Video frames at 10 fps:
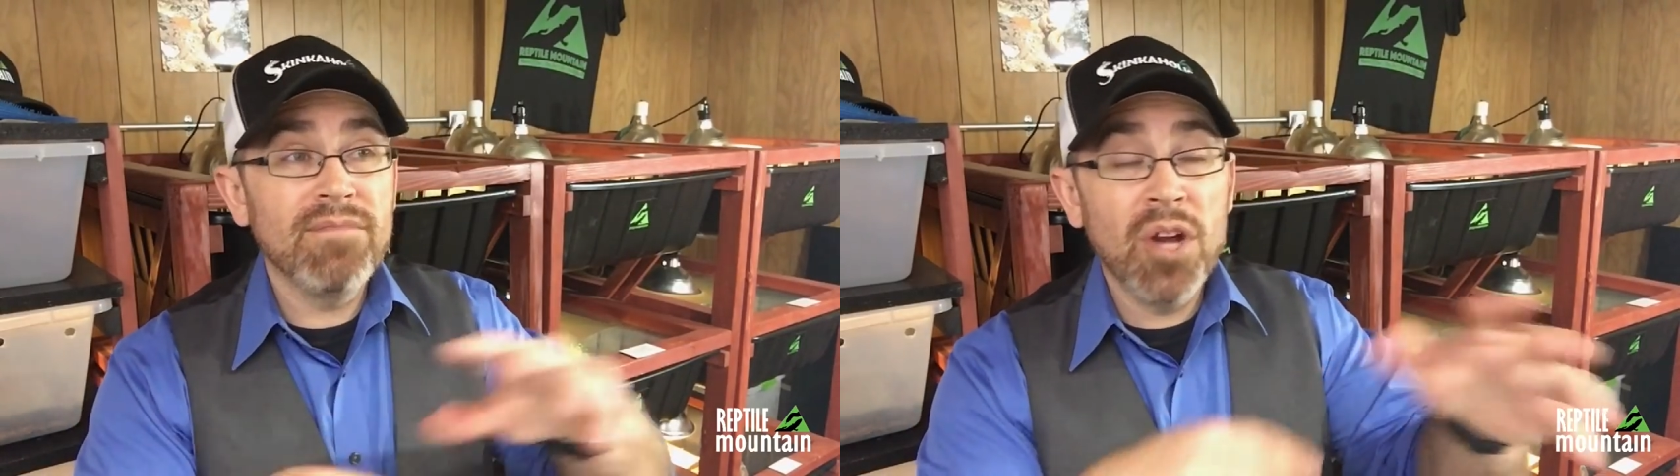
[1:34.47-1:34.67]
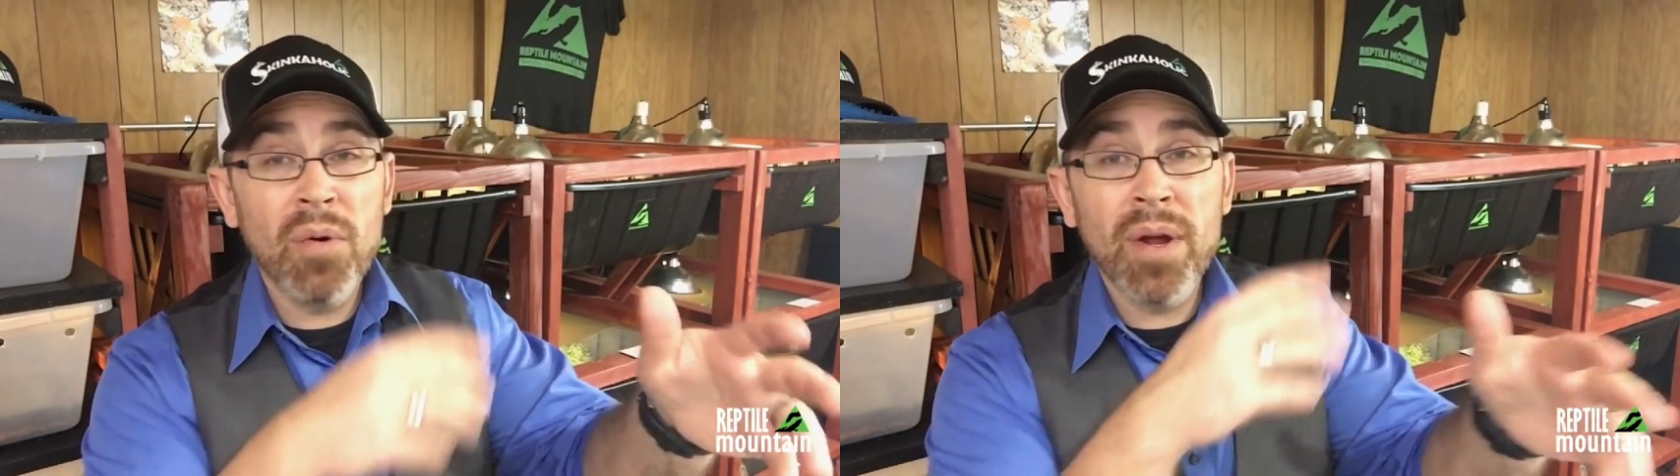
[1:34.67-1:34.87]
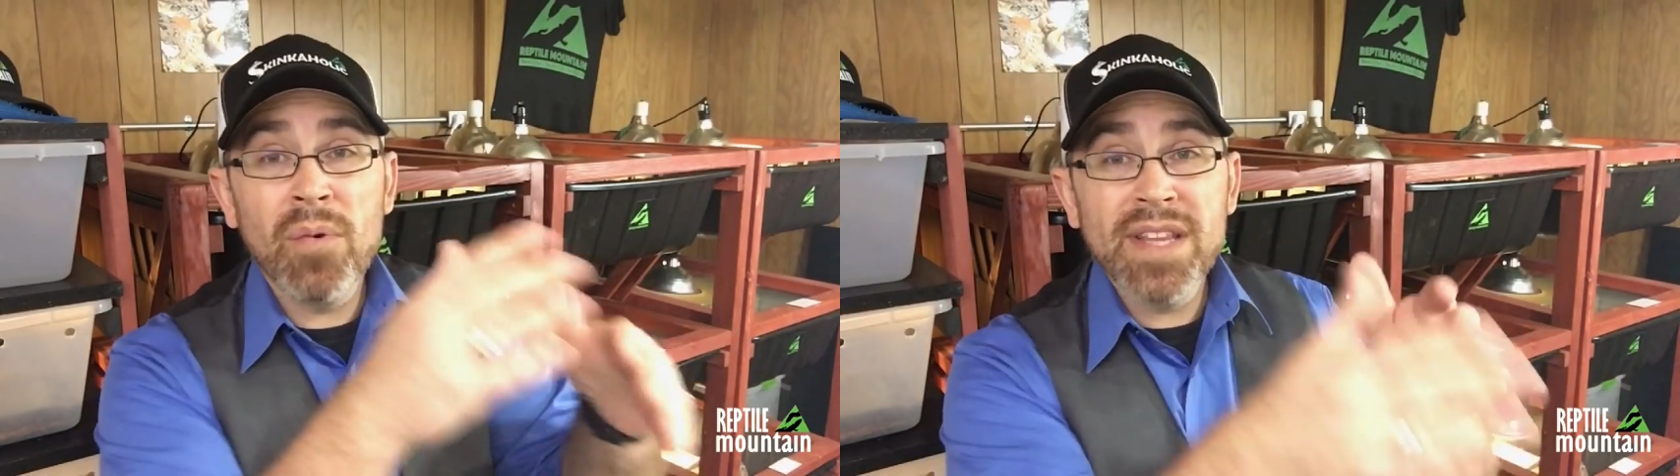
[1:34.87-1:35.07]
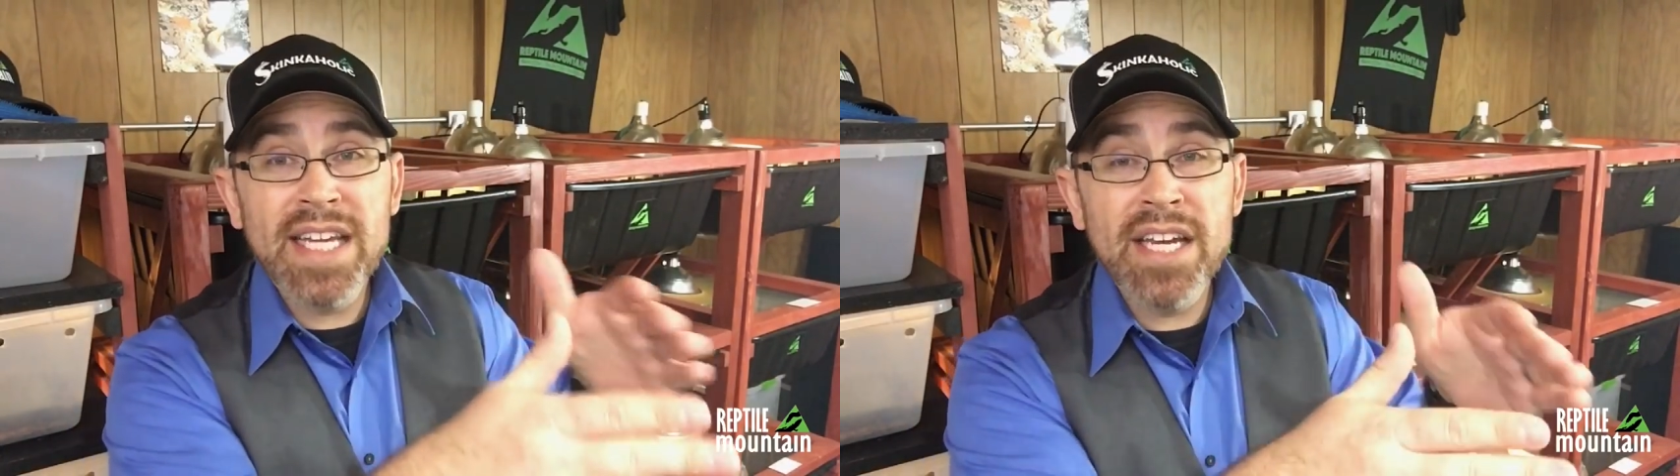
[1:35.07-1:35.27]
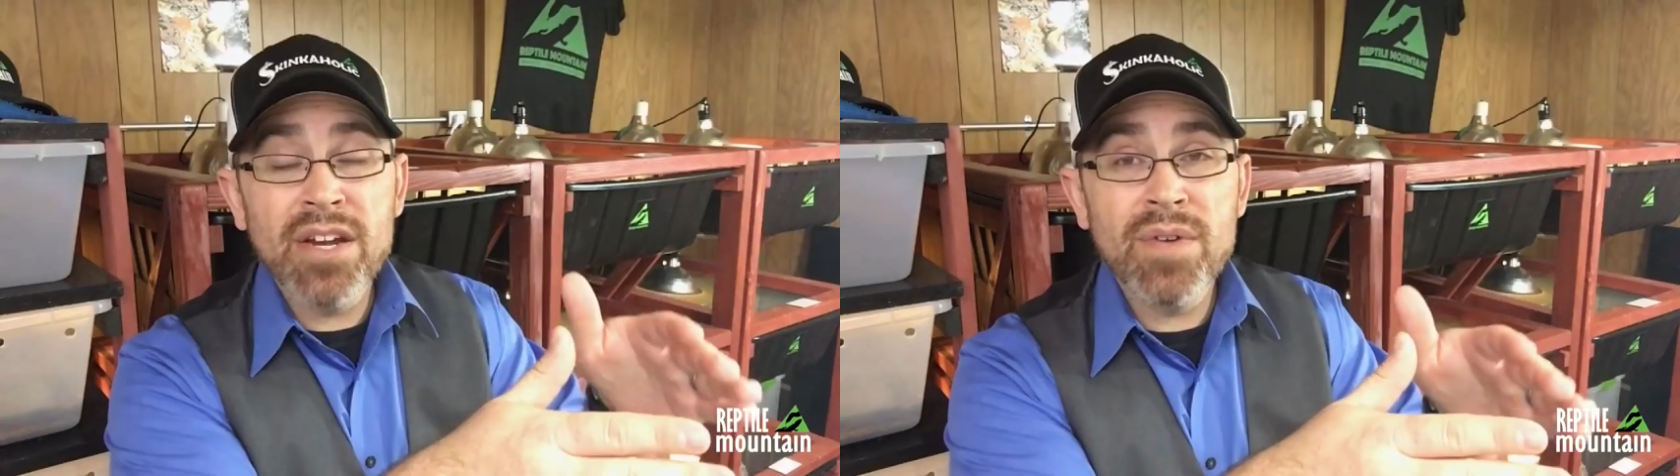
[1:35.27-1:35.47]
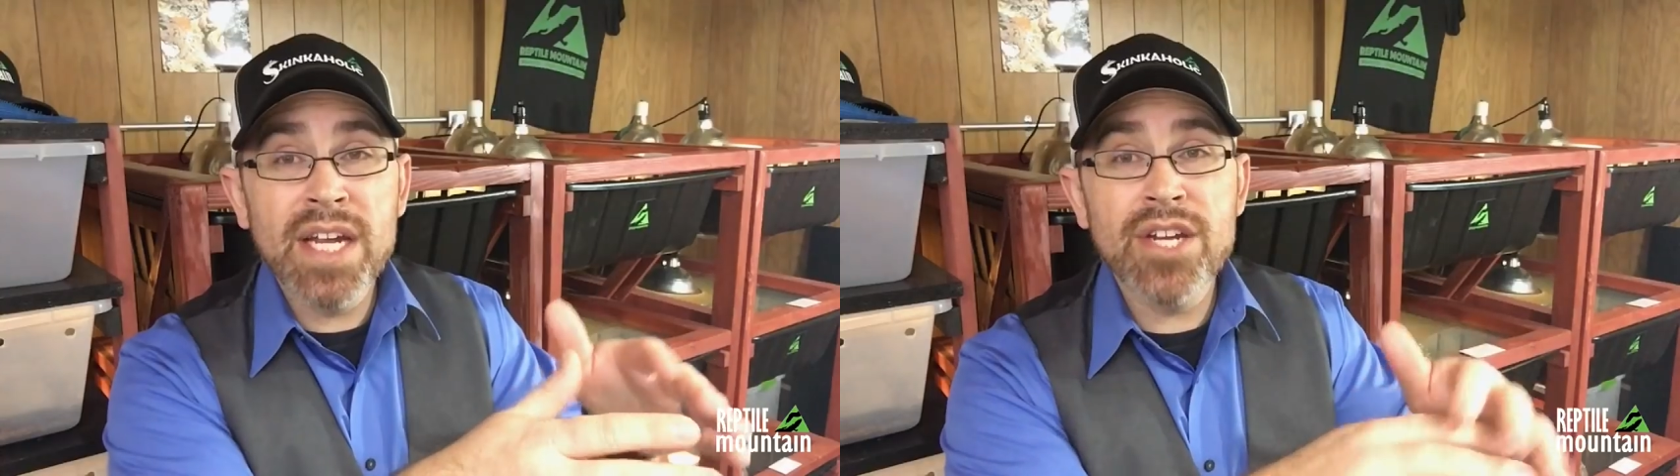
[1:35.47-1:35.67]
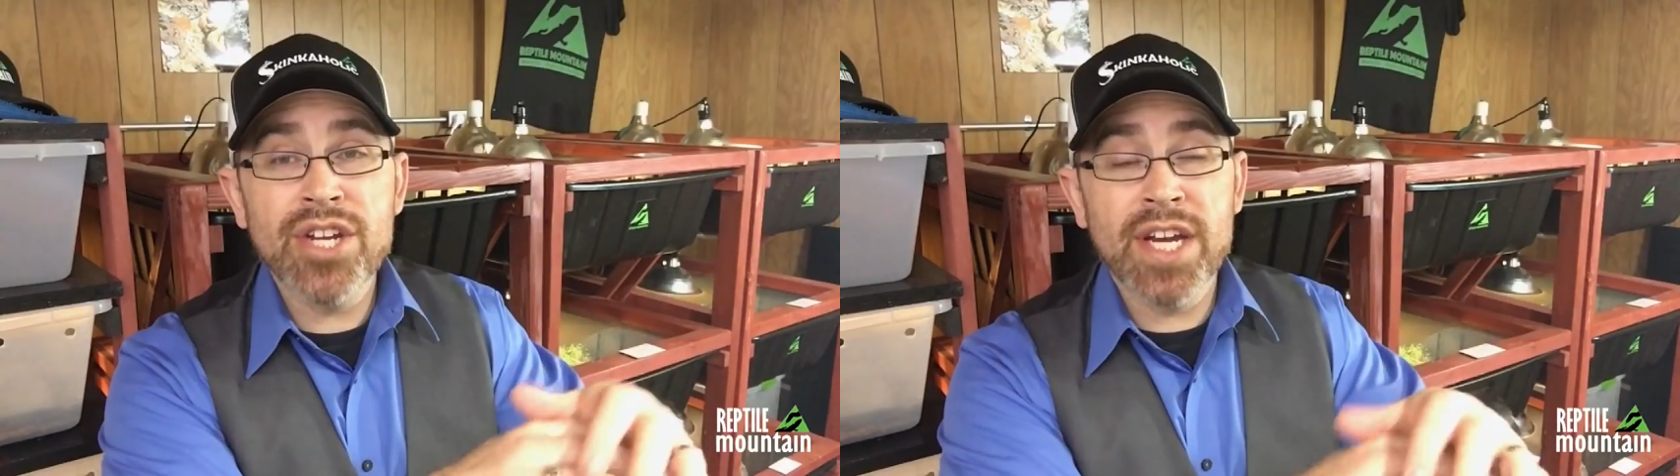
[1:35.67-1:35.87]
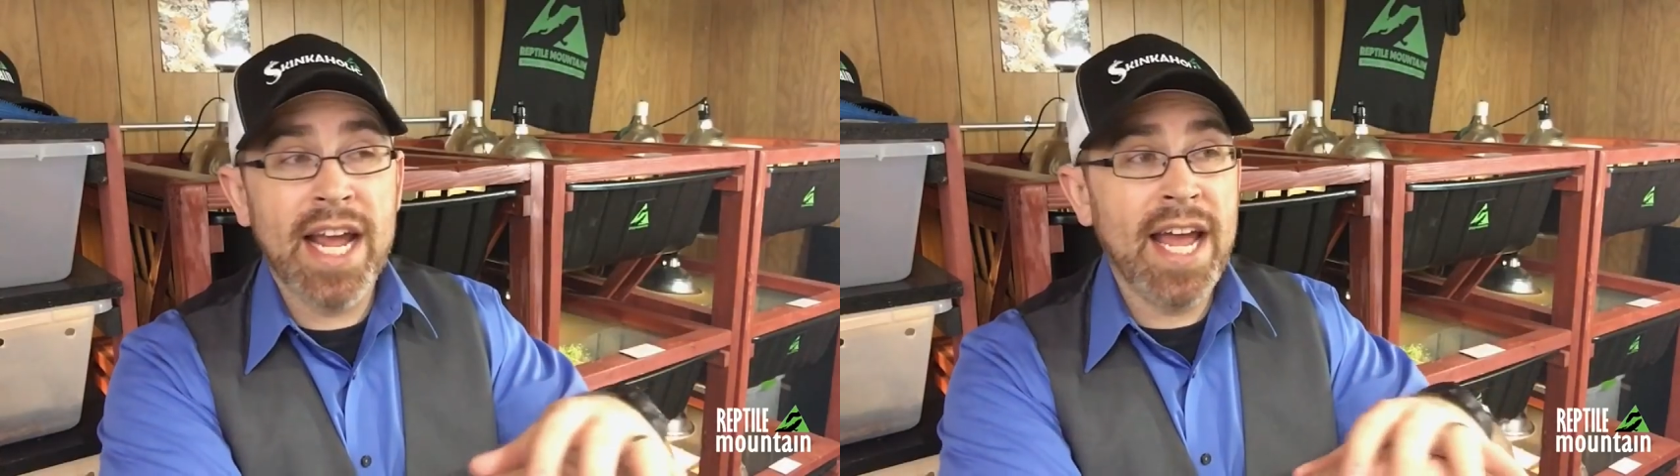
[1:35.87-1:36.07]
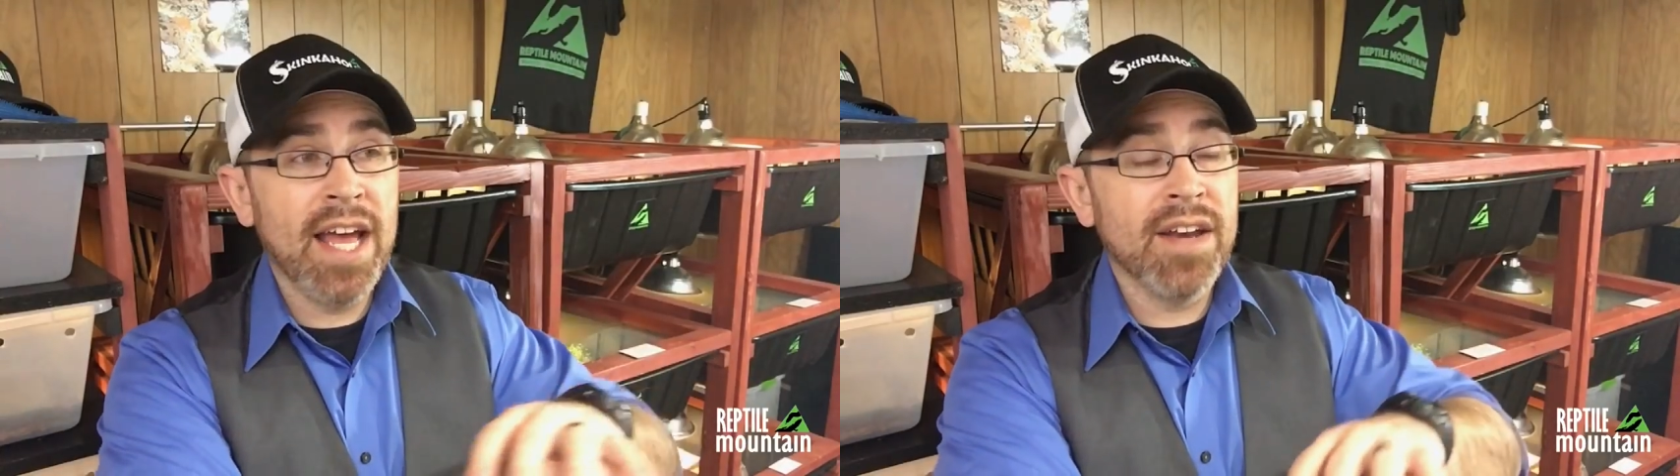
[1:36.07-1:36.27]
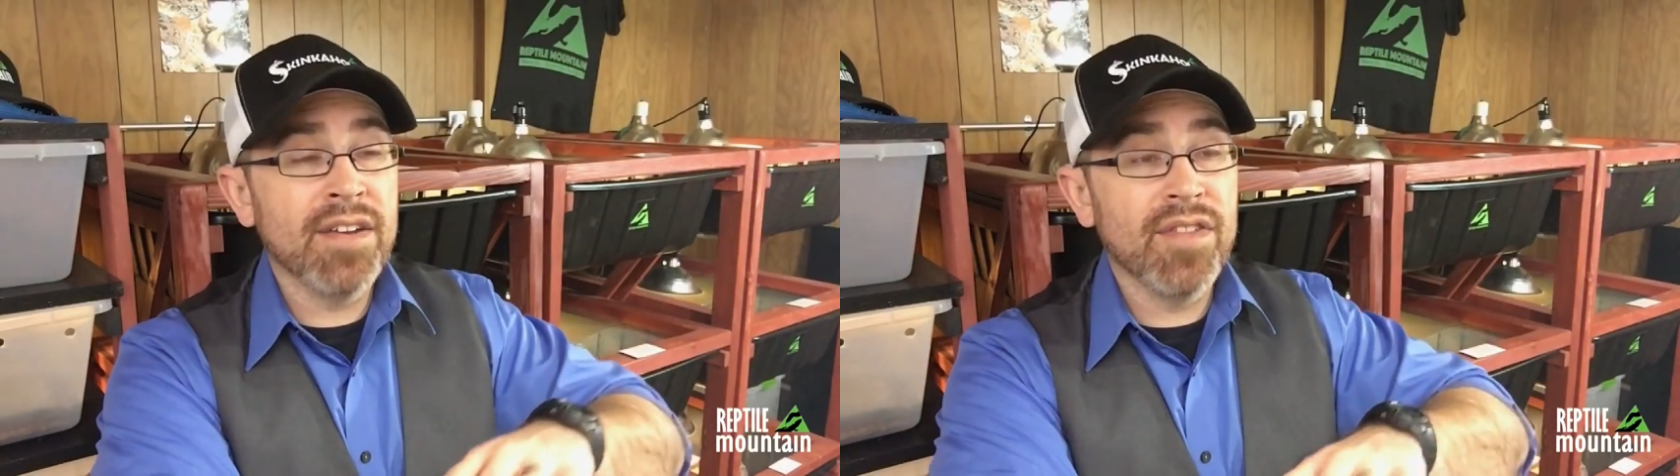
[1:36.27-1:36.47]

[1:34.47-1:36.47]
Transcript: knowing what the Indonesian and